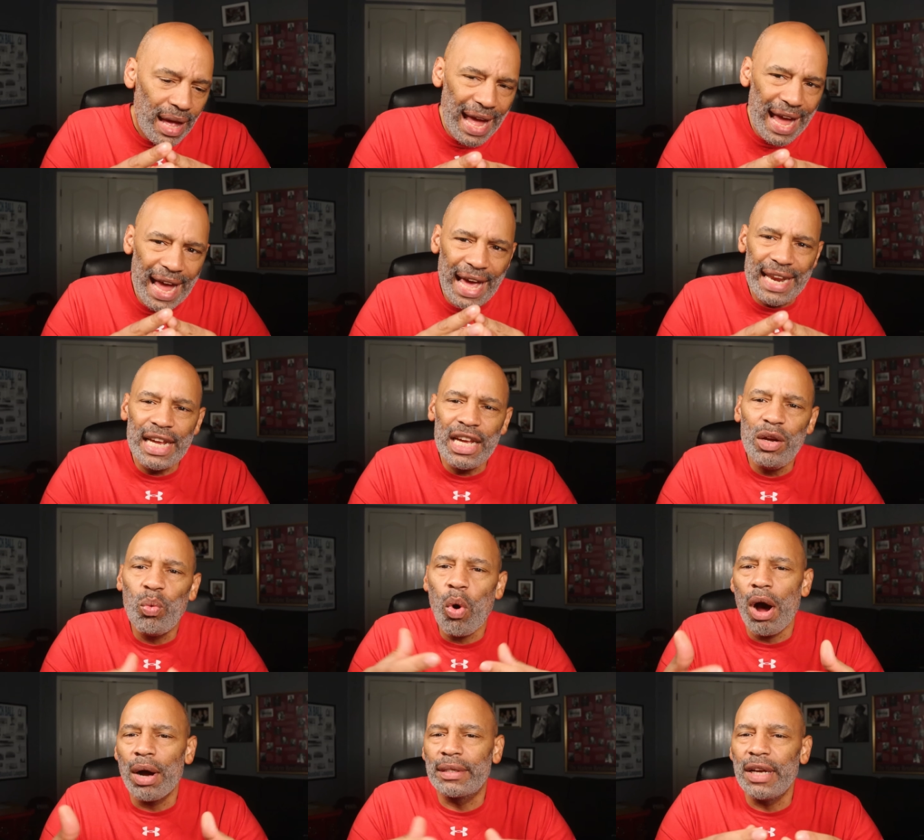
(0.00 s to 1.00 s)
And he
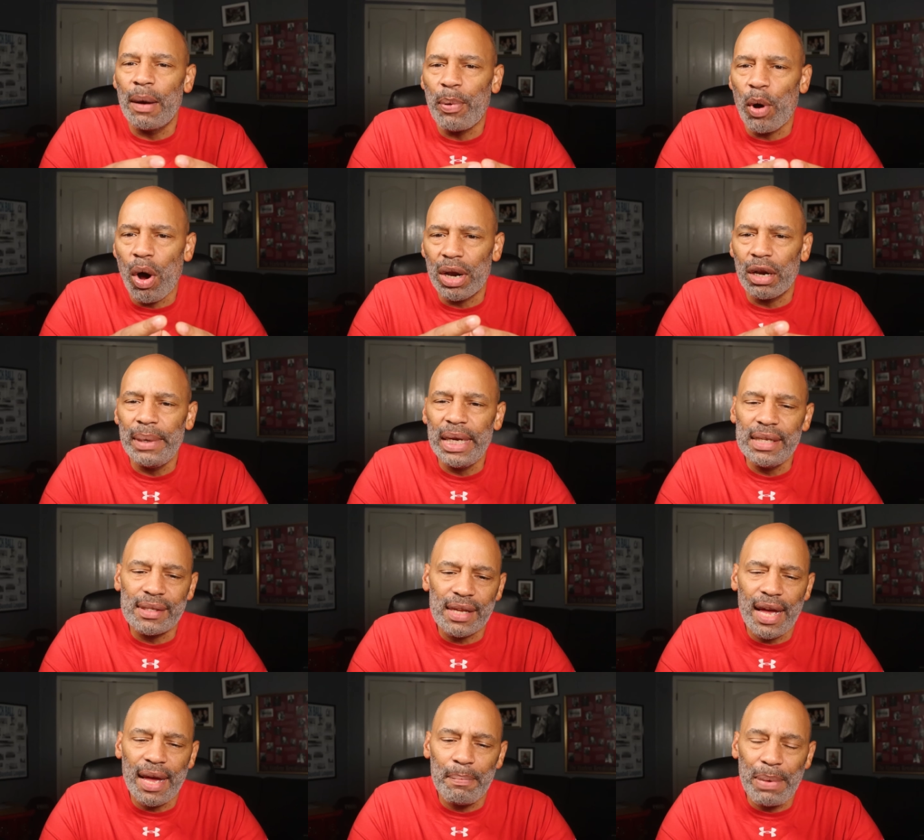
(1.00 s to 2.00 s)
walked up on him and he
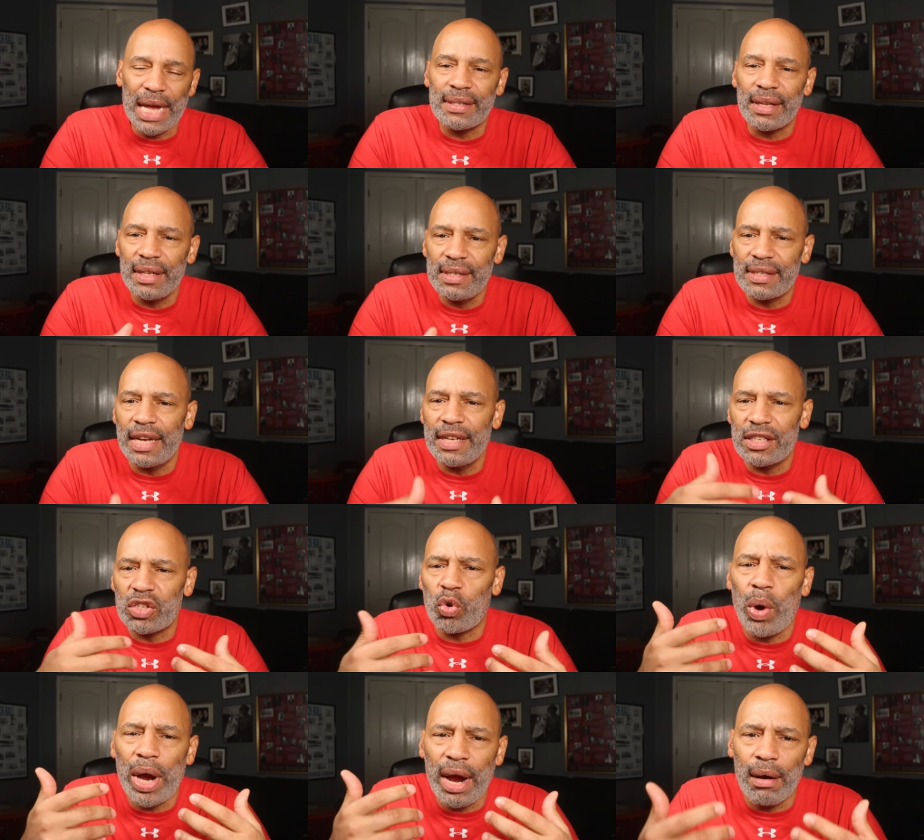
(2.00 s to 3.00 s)
said, basically said,
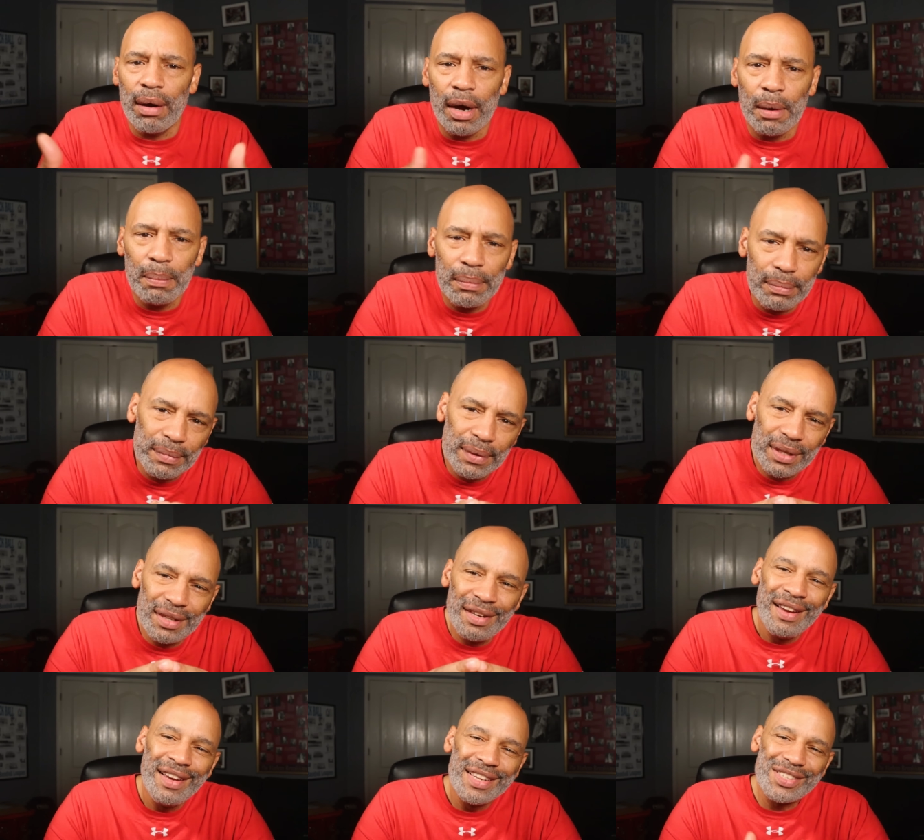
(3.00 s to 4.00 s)
square up.
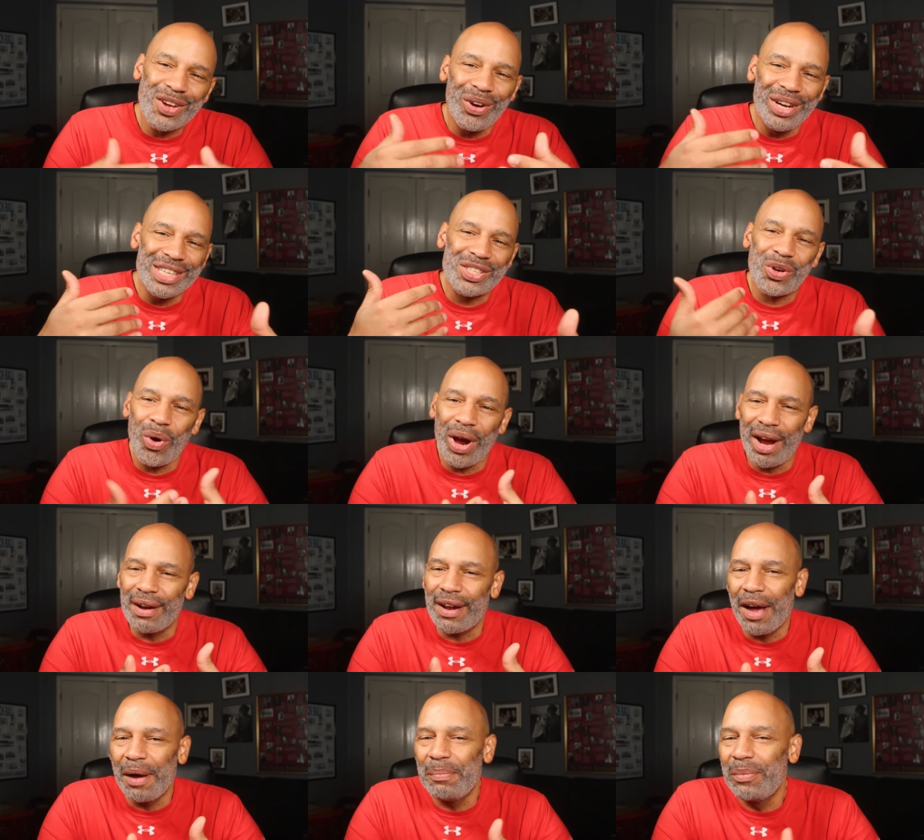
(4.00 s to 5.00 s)
So he
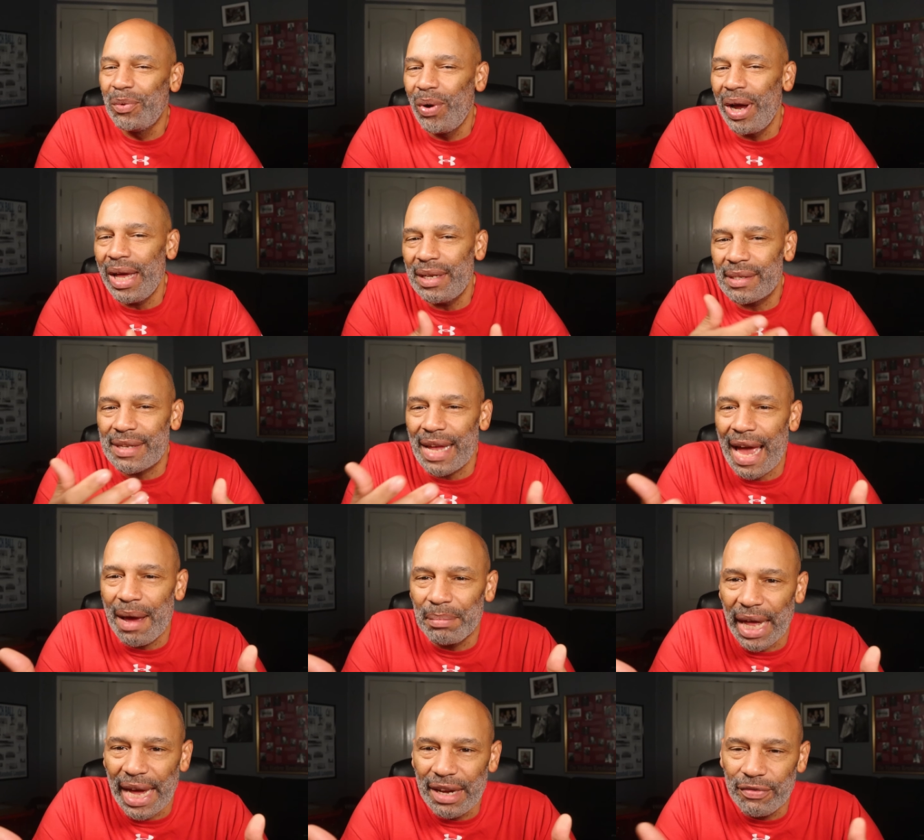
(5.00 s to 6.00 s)
squared up with
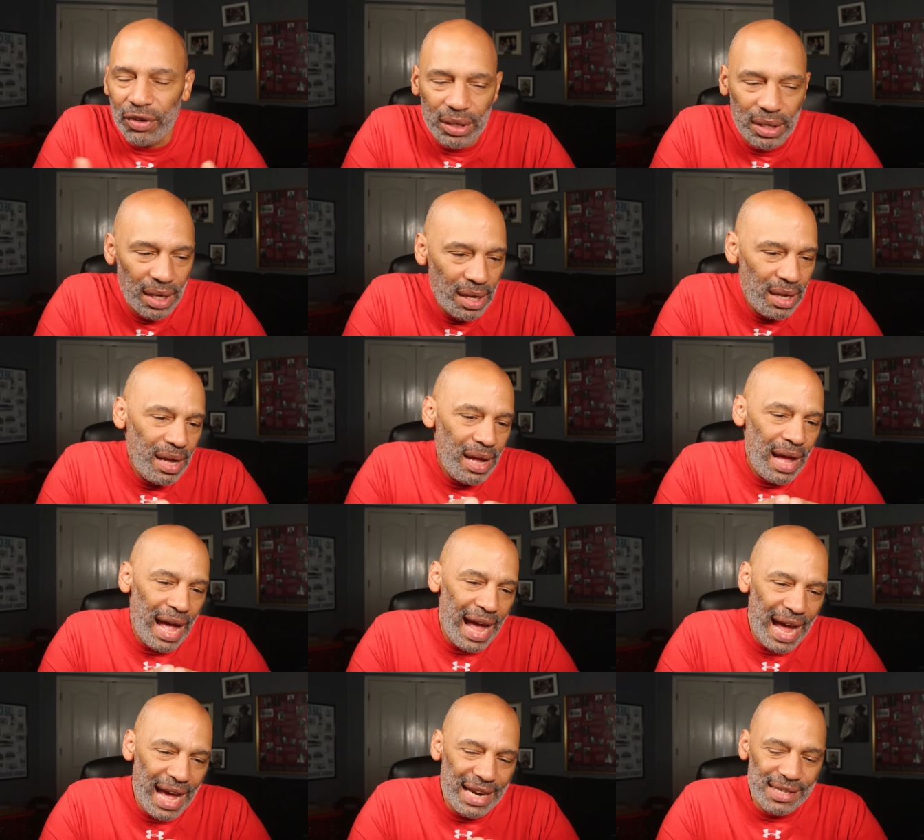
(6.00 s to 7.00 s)
Sam Langford.
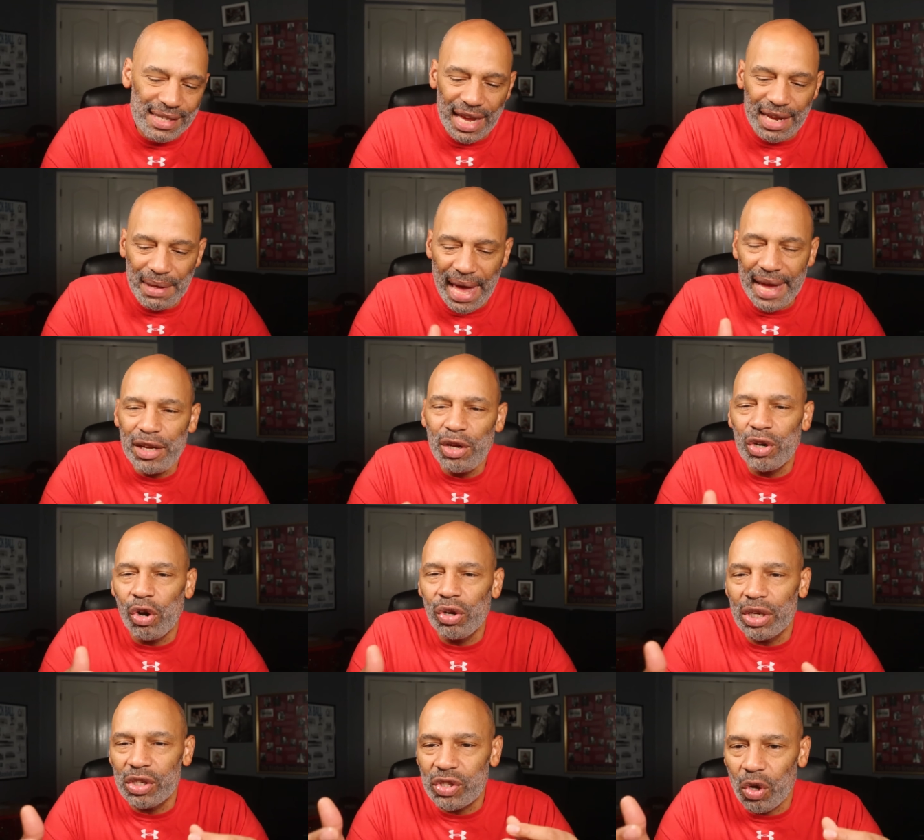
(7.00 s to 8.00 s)
And he said, yeah, you
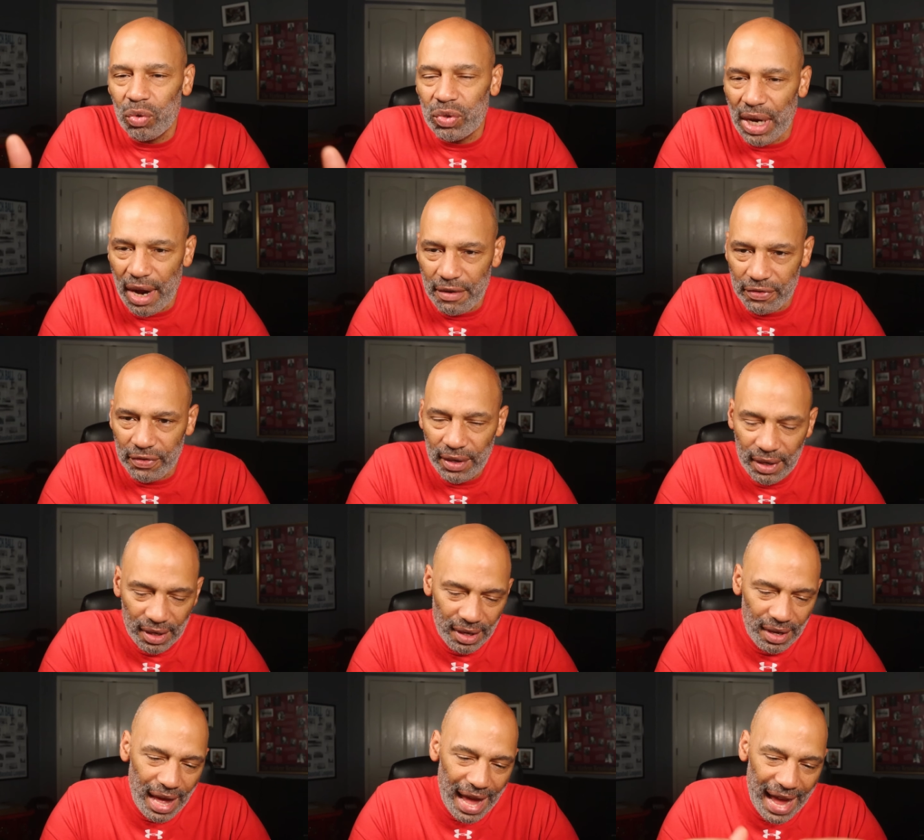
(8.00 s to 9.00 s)
don't look so tough.
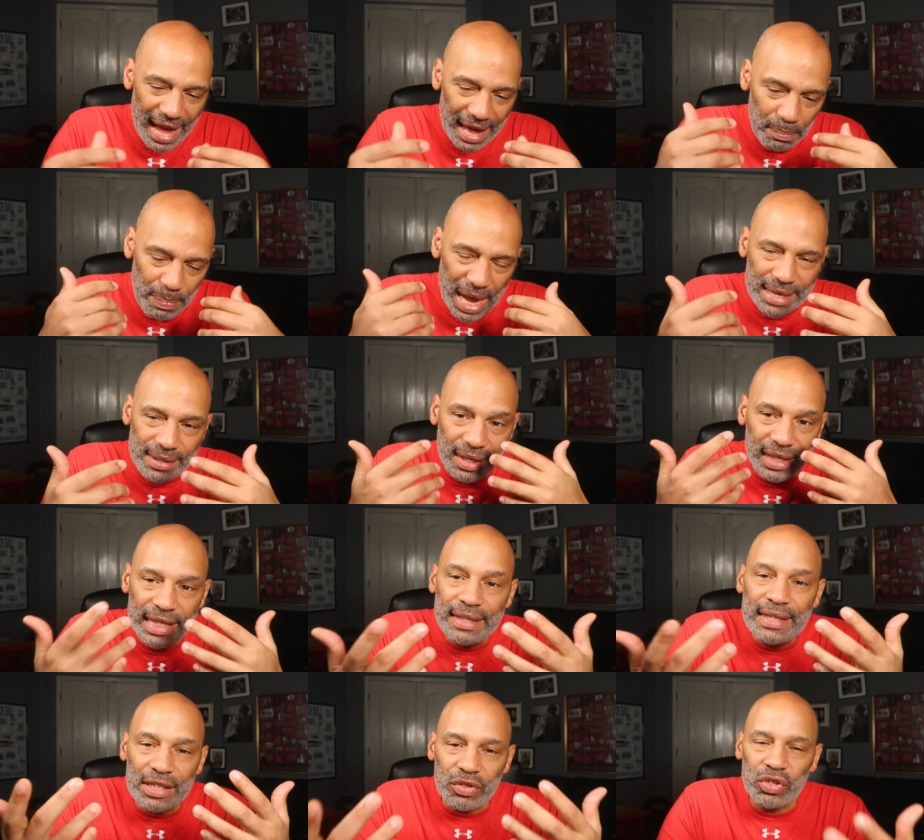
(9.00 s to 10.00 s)
And basically
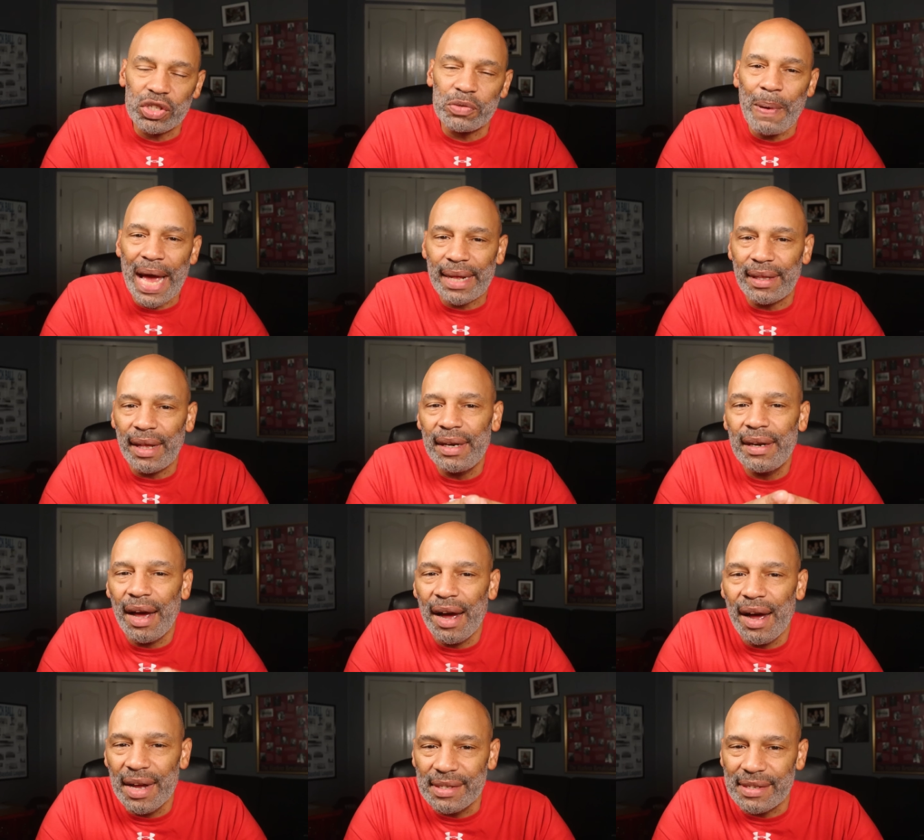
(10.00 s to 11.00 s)
disrespected
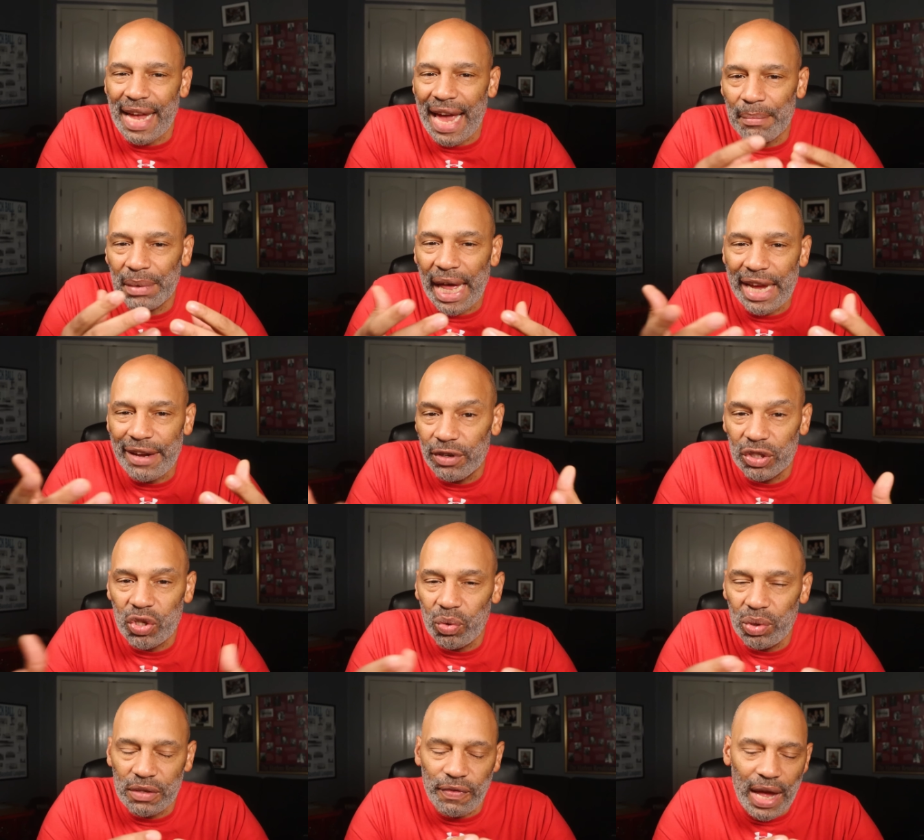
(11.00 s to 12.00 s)
Sam Langford
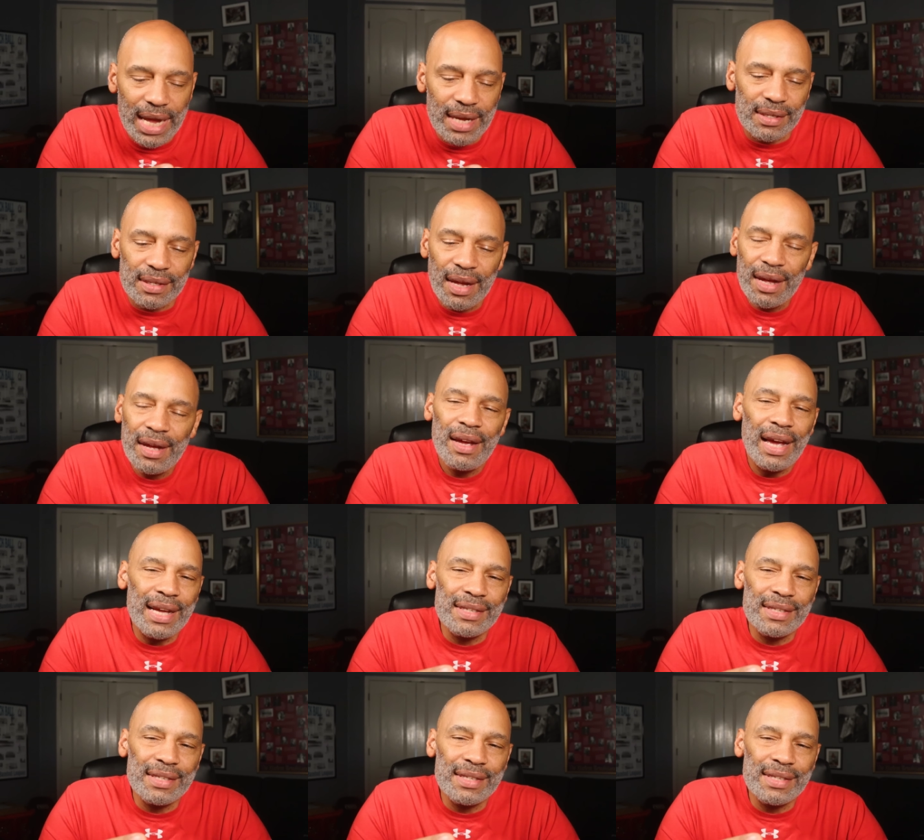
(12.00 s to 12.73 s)
to his face.